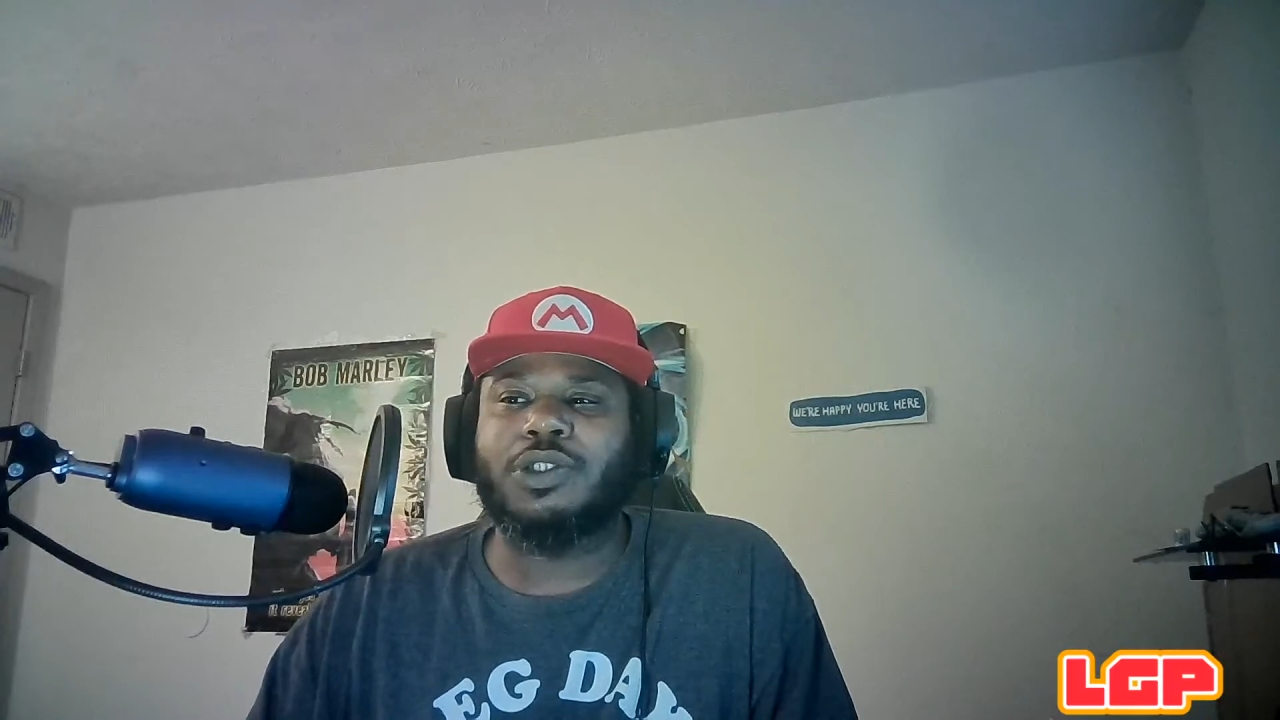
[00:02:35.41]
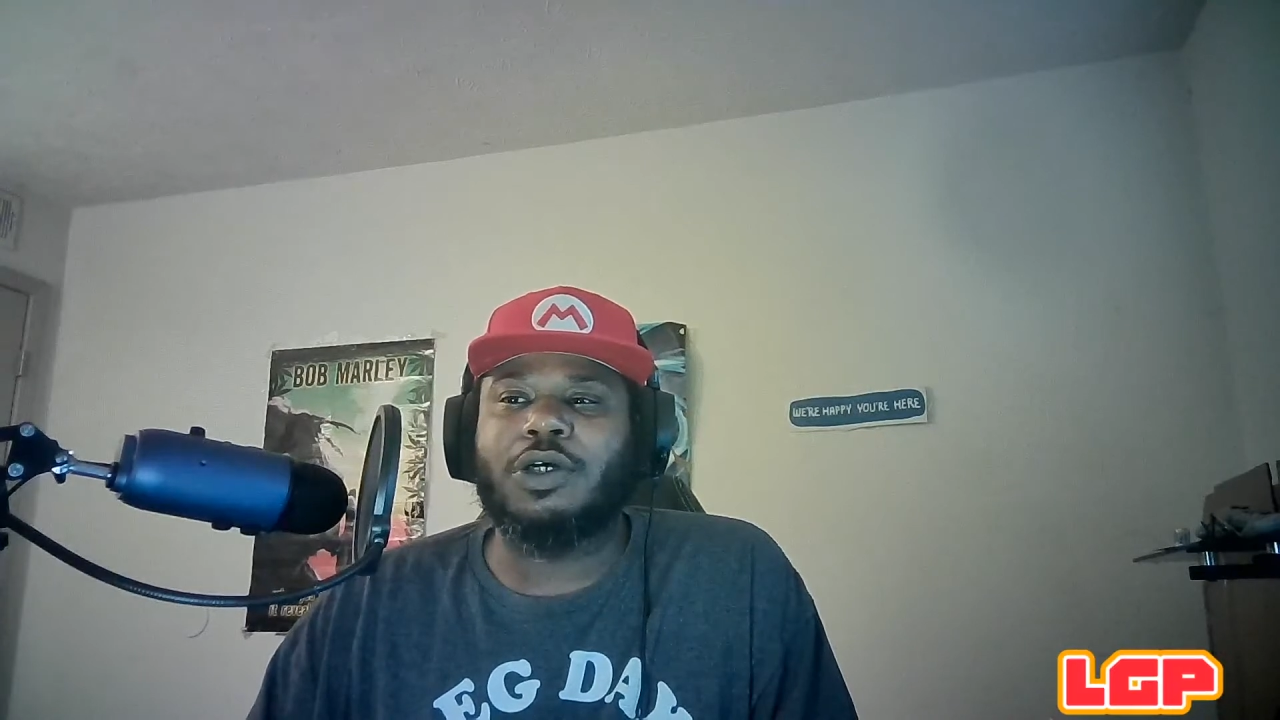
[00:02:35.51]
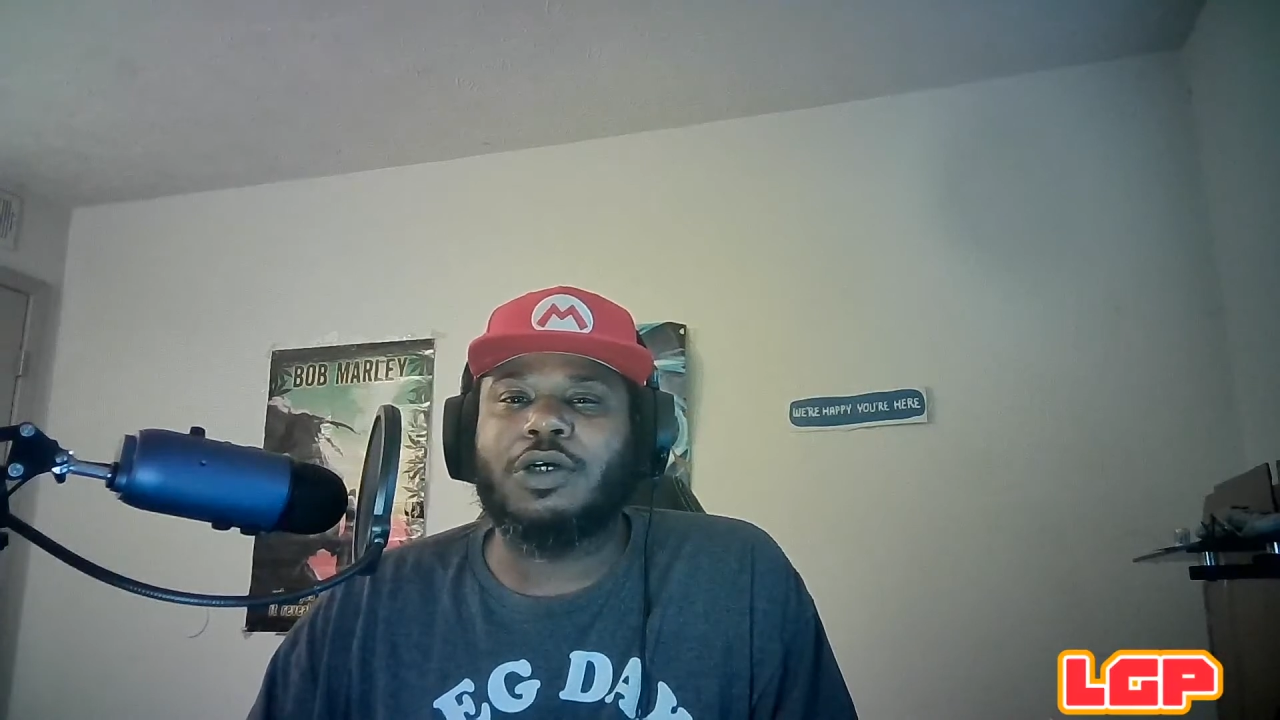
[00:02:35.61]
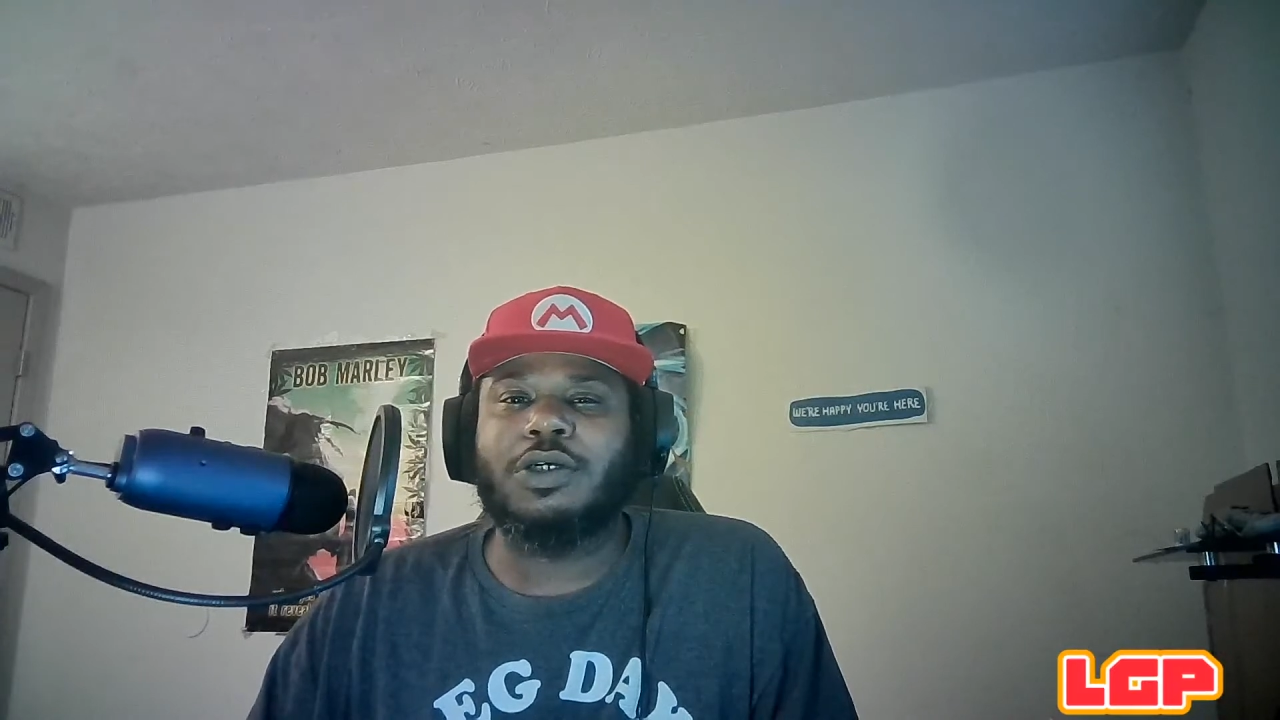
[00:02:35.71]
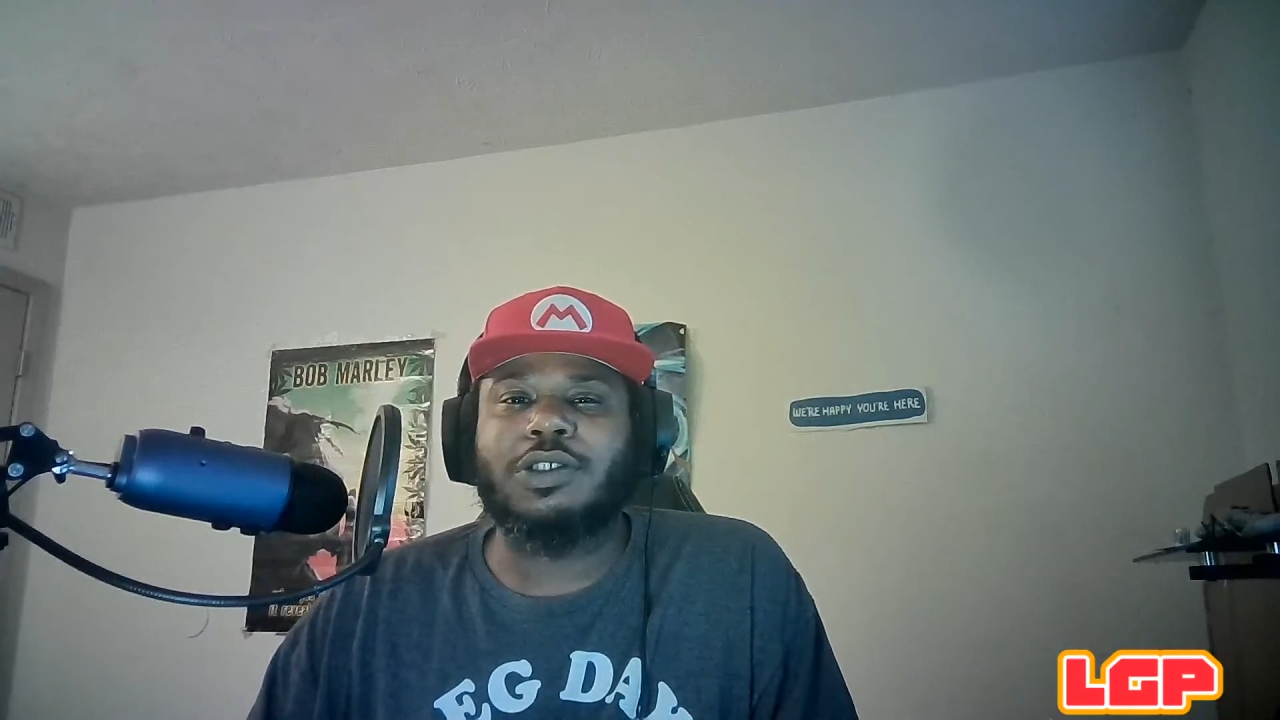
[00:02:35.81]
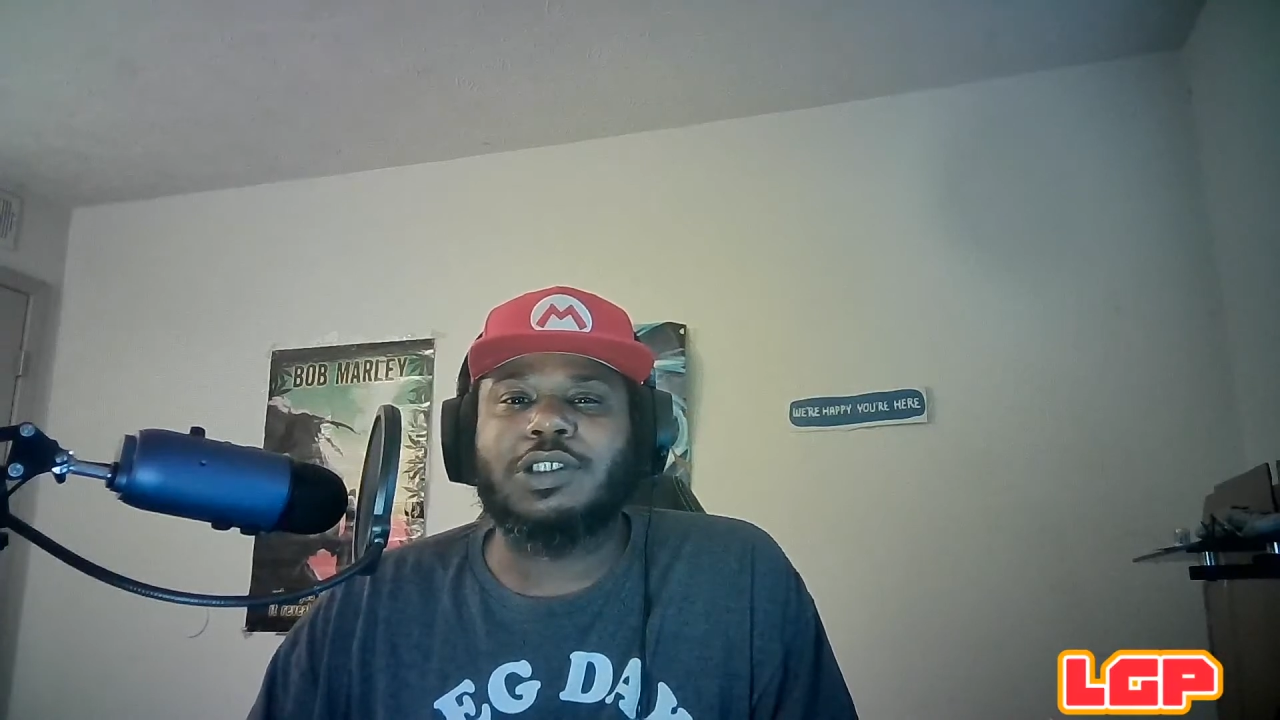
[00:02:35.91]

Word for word: long